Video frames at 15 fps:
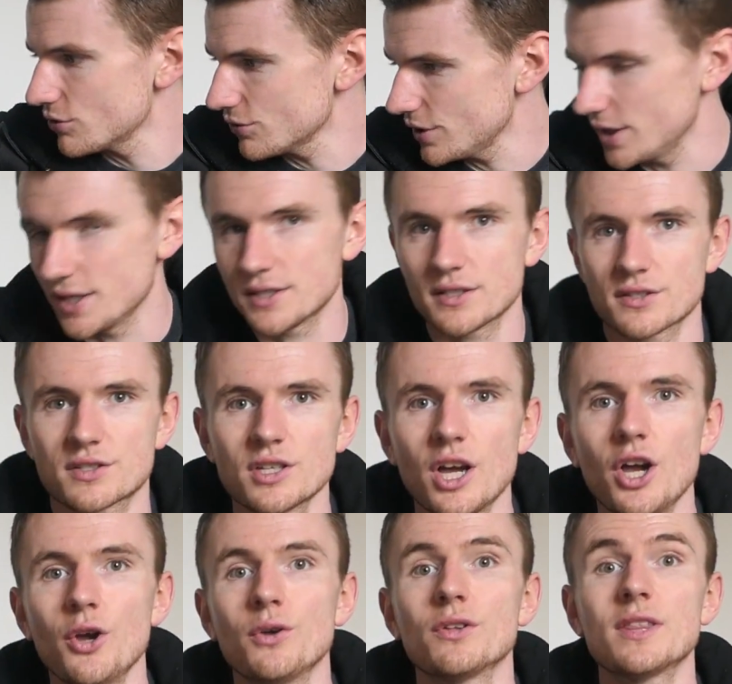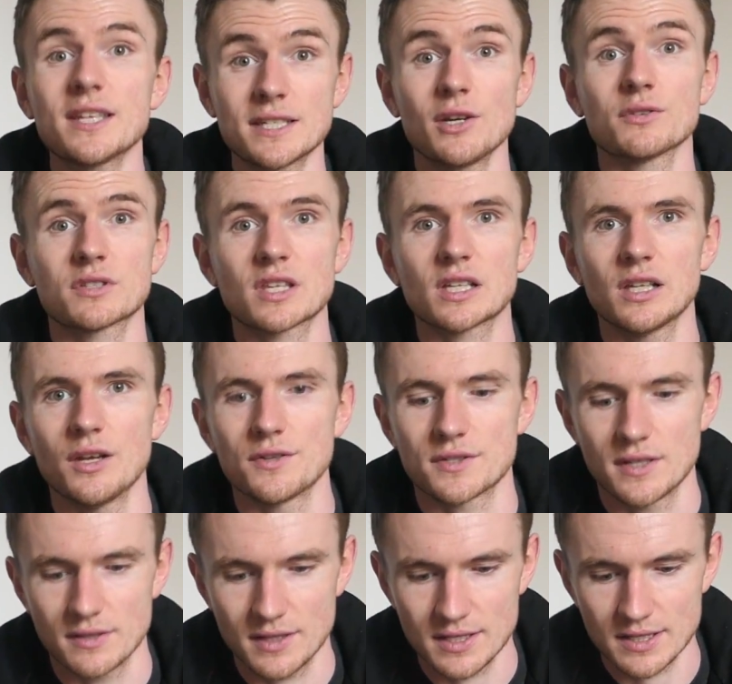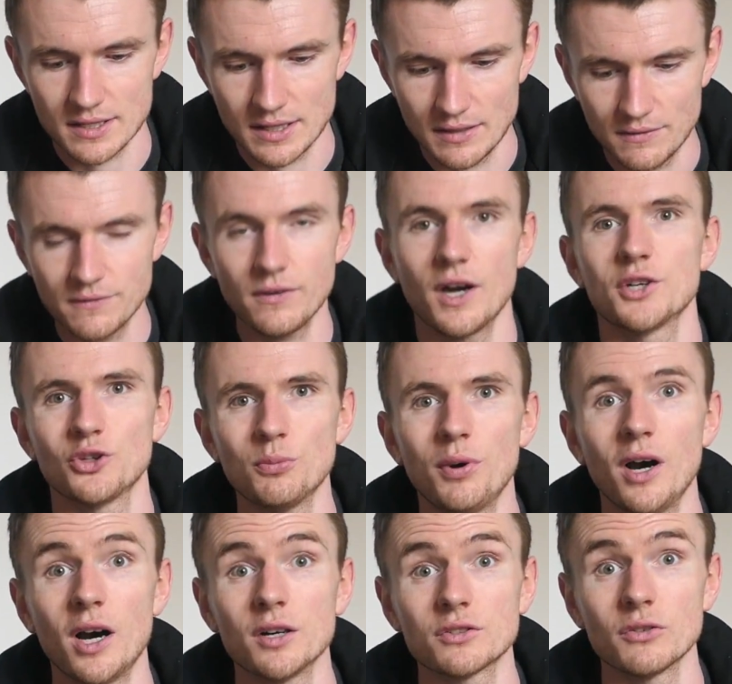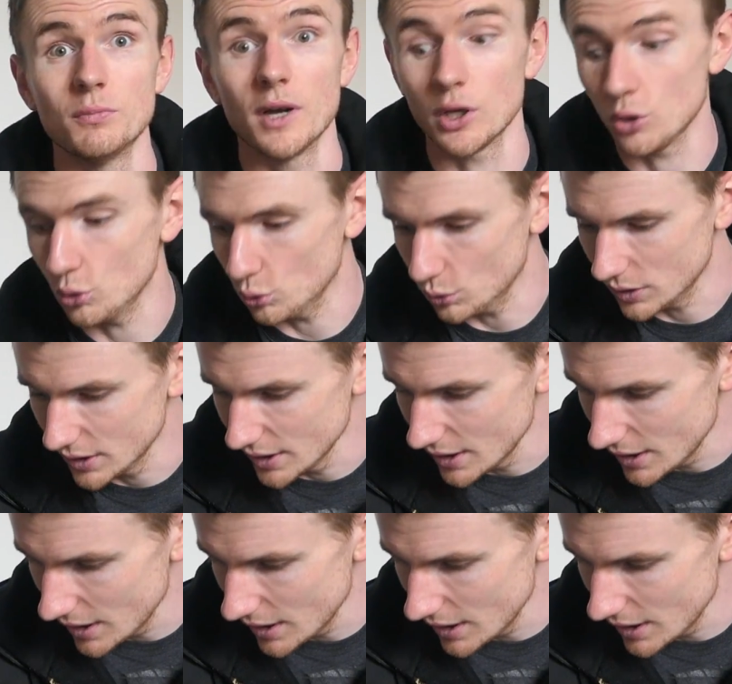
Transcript: Right, so let's get on to the clothes then. This is the final part of my haul.